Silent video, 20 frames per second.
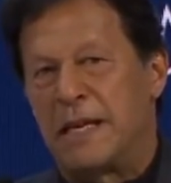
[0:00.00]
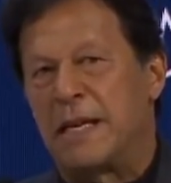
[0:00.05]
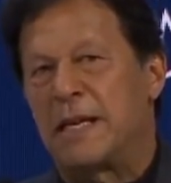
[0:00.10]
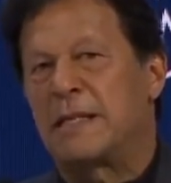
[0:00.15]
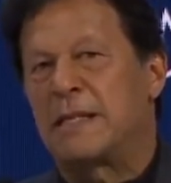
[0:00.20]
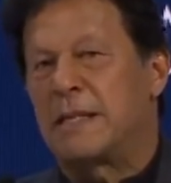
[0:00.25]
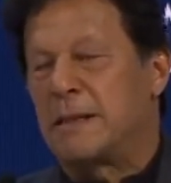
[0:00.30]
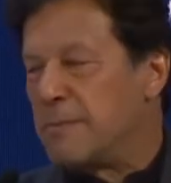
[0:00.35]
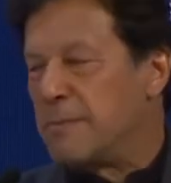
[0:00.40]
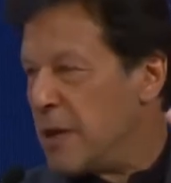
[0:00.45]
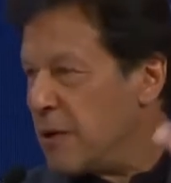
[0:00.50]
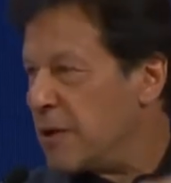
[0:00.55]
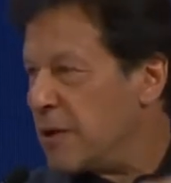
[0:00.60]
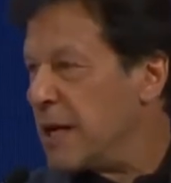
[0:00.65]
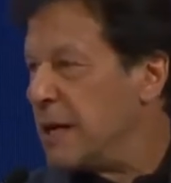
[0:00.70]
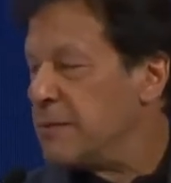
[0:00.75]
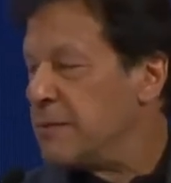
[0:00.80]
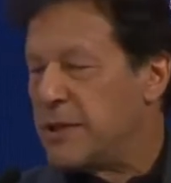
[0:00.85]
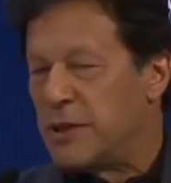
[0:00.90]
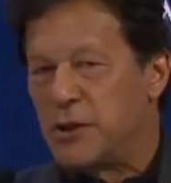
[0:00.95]
terrorism now
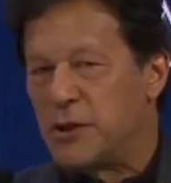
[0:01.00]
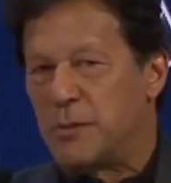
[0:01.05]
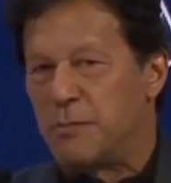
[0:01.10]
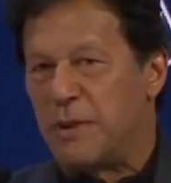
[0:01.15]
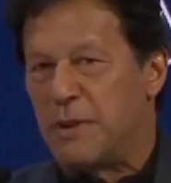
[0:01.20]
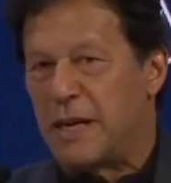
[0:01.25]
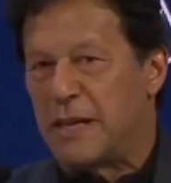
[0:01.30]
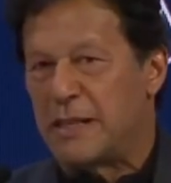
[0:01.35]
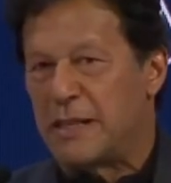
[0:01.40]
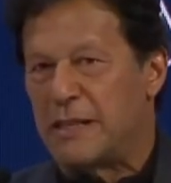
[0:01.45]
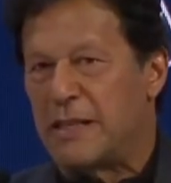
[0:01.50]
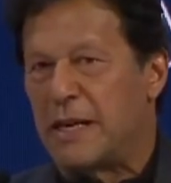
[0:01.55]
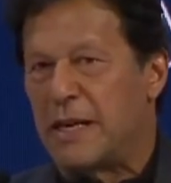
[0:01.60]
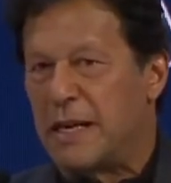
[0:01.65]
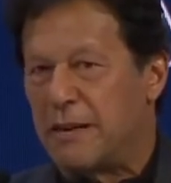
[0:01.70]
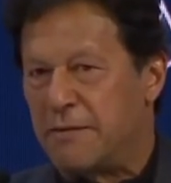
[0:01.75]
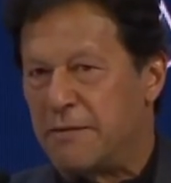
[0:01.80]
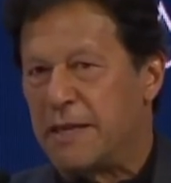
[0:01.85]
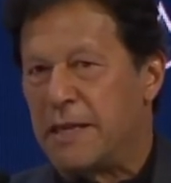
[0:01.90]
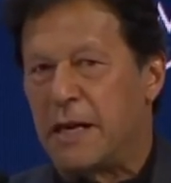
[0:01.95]
comes into
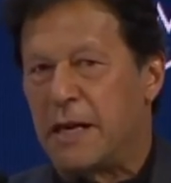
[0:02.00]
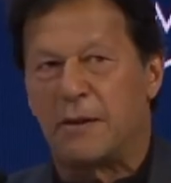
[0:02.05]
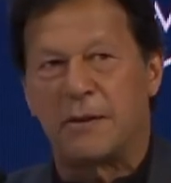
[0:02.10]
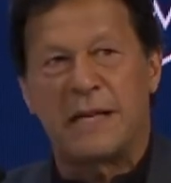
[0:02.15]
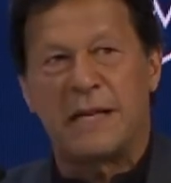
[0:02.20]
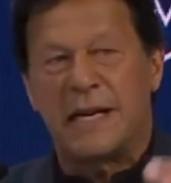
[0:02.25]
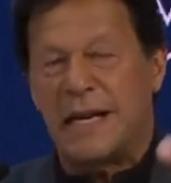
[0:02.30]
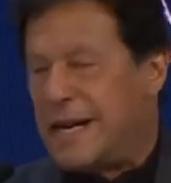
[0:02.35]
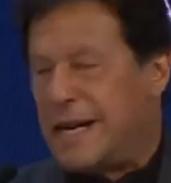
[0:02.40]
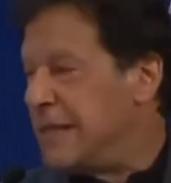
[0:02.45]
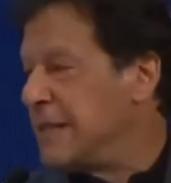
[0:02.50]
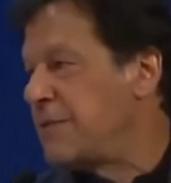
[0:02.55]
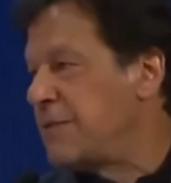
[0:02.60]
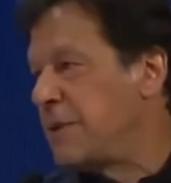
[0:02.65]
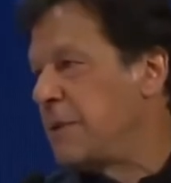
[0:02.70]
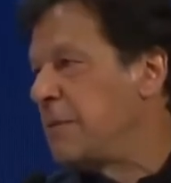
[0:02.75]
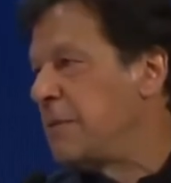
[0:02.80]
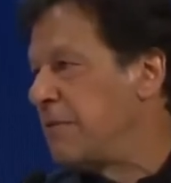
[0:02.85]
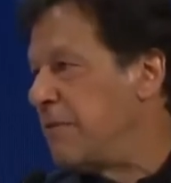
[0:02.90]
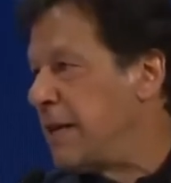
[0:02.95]
Pakistan every now and then is
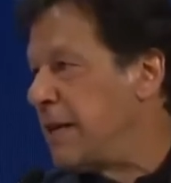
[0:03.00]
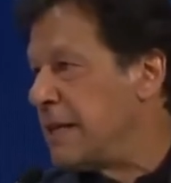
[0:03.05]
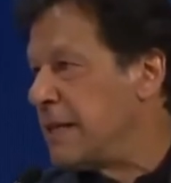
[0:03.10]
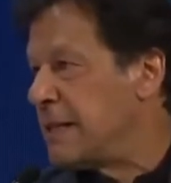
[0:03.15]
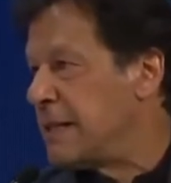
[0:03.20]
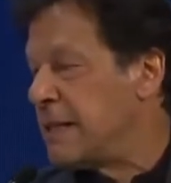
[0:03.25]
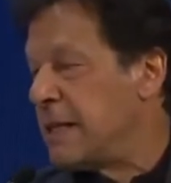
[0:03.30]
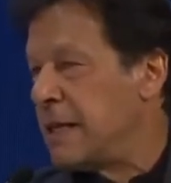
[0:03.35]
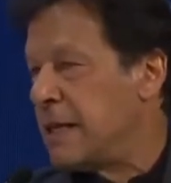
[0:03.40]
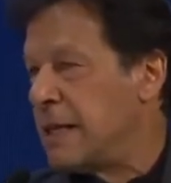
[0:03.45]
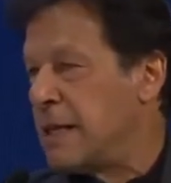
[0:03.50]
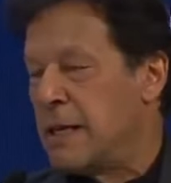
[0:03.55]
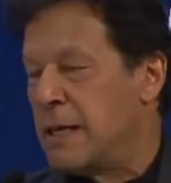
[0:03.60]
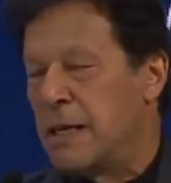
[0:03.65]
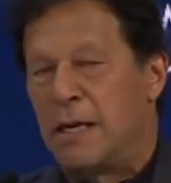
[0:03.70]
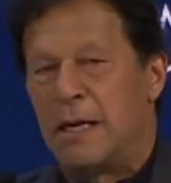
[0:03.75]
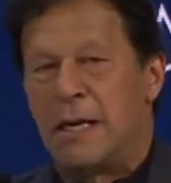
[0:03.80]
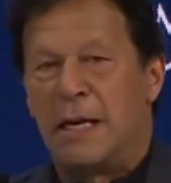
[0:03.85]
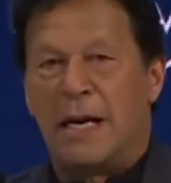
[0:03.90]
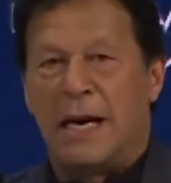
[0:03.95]
from Afghanistan.
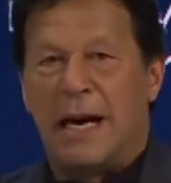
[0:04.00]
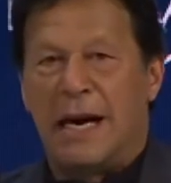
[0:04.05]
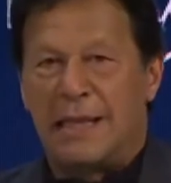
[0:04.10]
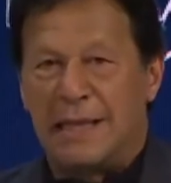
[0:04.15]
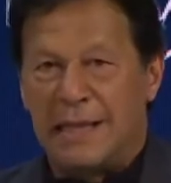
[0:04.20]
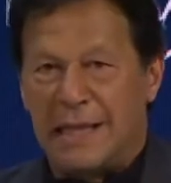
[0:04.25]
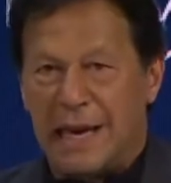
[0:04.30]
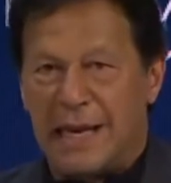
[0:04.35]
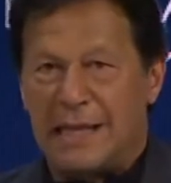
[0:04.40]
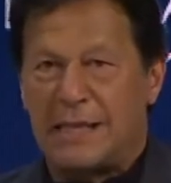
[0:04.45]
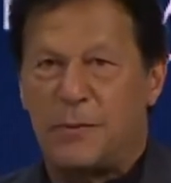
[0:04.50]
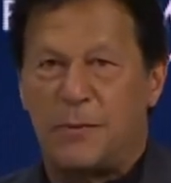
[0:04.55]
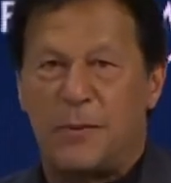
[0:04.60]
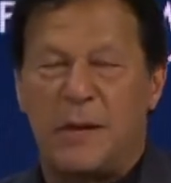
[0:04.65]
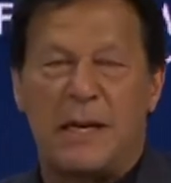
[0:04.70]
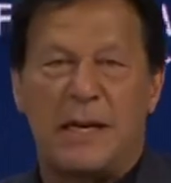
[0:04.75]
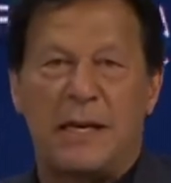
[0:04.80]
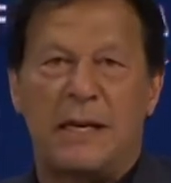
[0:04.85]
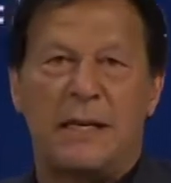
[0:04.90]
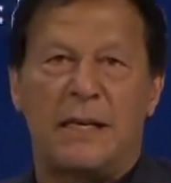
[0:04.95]
And that's
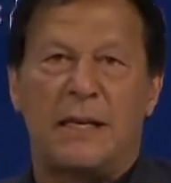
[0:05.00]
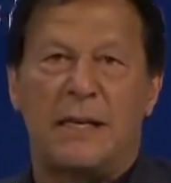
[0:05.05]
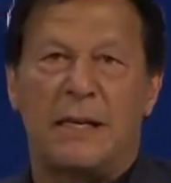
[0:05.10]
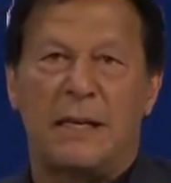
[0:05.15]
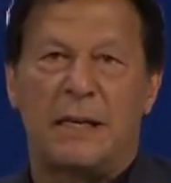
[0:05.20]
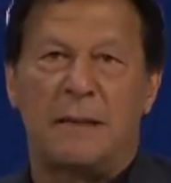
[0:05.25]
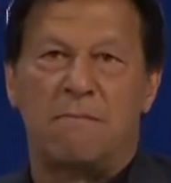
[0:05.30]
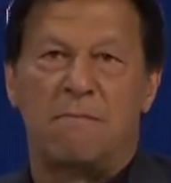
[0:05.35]
why